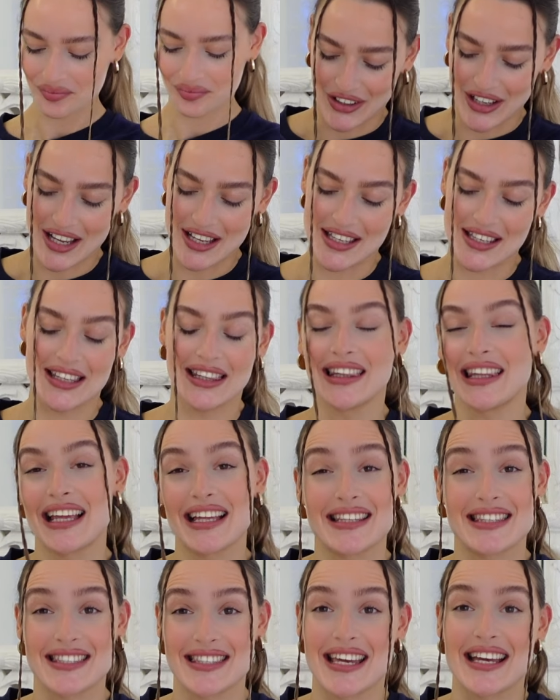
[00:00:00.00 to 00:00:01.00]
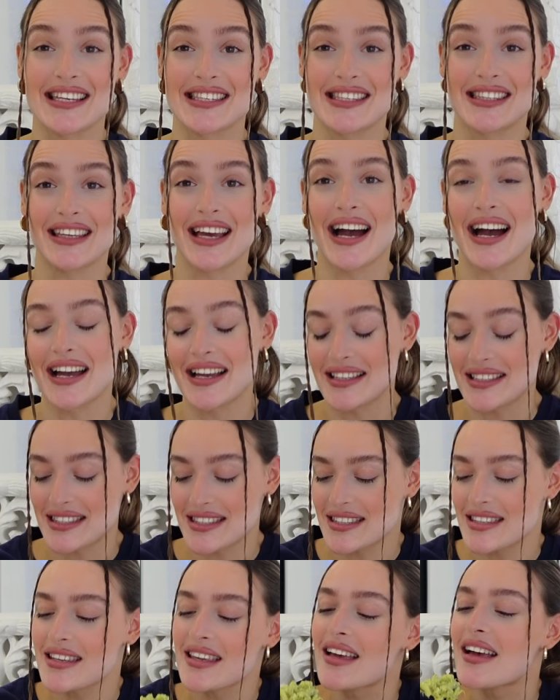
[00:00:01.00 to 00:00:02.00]
Okay, let's taste it,
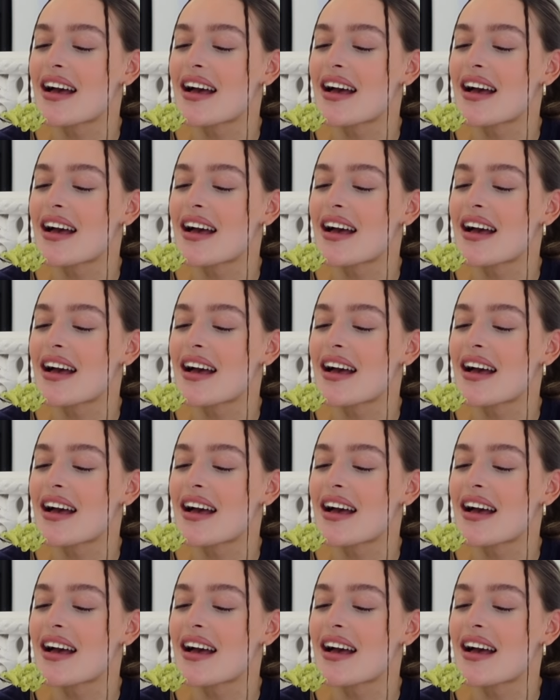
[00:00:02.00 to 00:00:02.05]
guys.